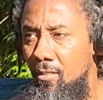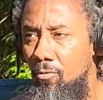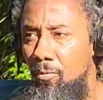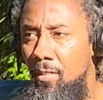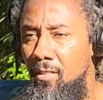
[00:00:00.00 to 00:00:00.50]
And
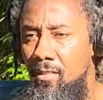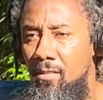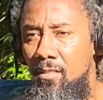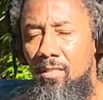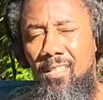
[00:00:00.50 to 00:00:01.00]

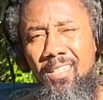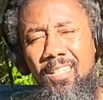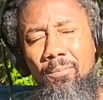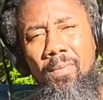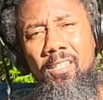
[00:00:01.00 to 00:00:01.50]
the
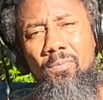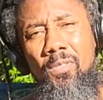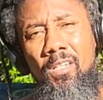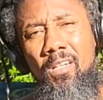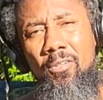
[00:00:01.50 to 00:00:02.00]
thing that makes
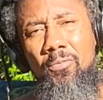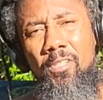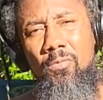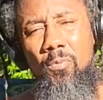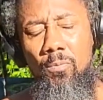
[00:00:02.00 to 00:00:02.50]
me the
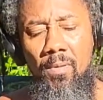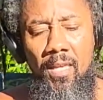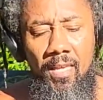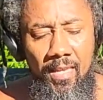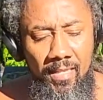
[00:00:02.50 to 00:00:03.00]
unreasonable
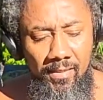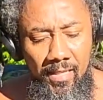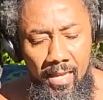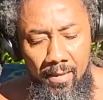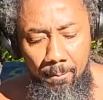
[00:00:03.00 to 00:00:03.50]
man
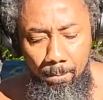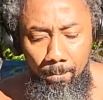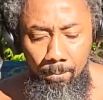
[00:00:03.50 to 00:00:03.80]
is that,